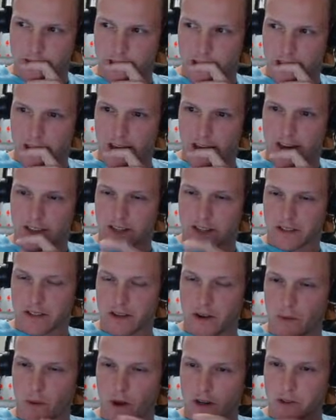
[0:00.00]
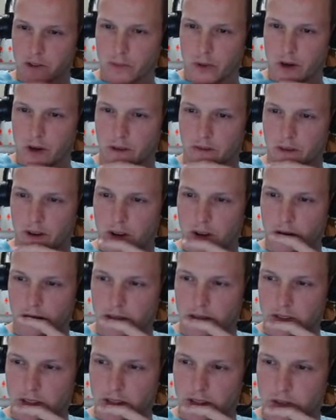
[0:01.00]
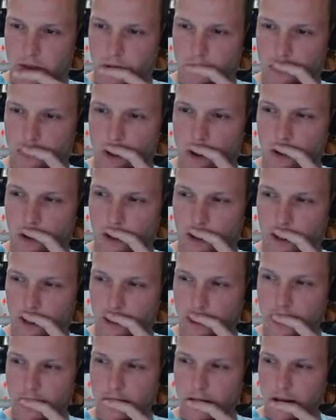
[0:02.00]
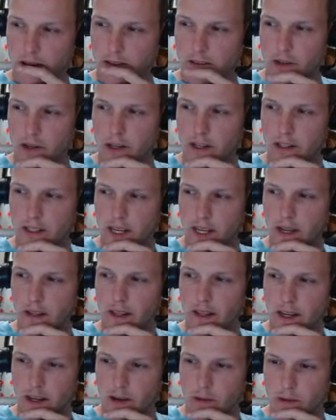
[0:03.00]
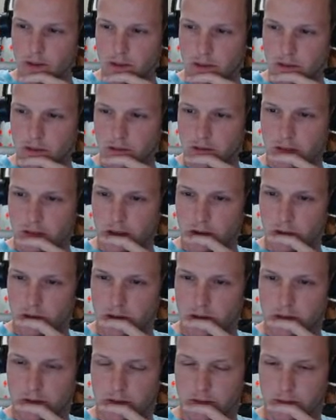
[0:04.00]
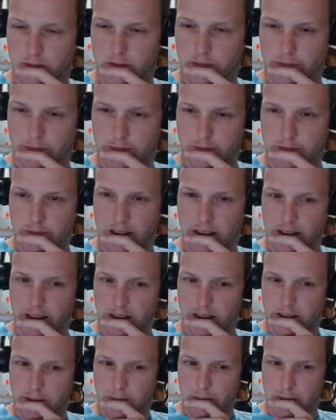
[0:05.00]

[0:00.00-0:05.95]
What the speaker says: Yeah, because I was sitting there watching part of the video as you were talking, and yeah, you could tell that he was fighting it.